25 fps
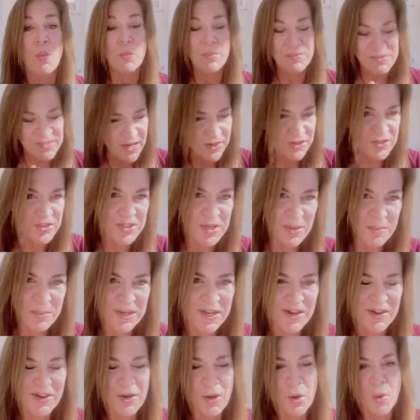Dr. Debi
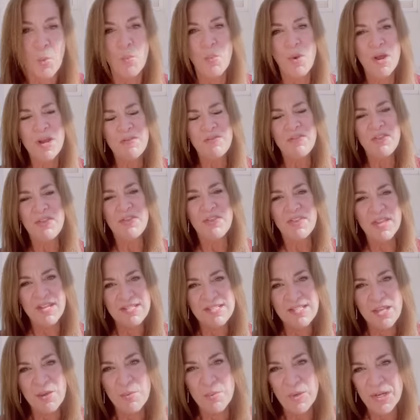here. One of the things
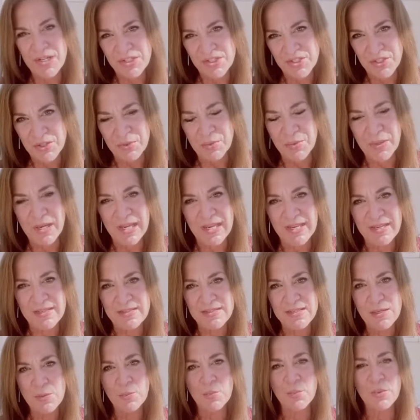that we do
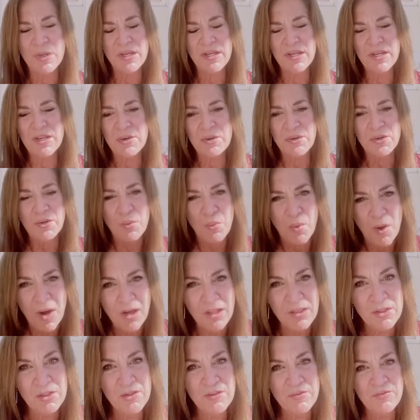is, we, you know, you want to
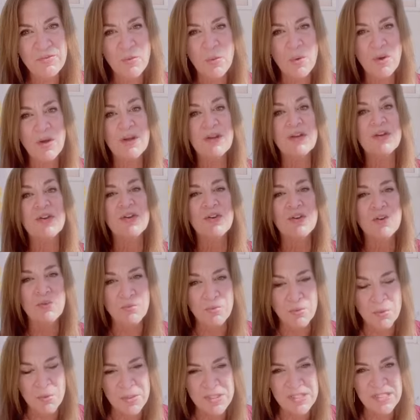look for
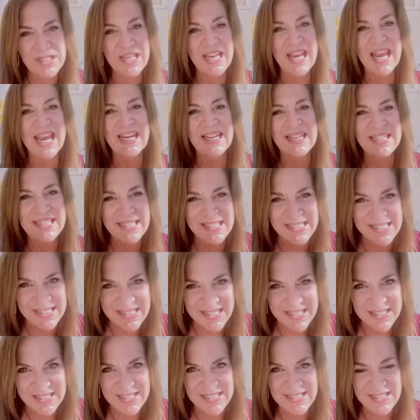congruency and
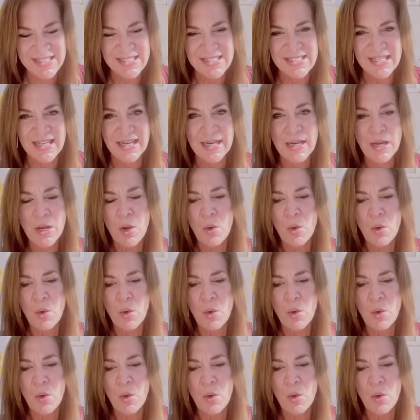consistency.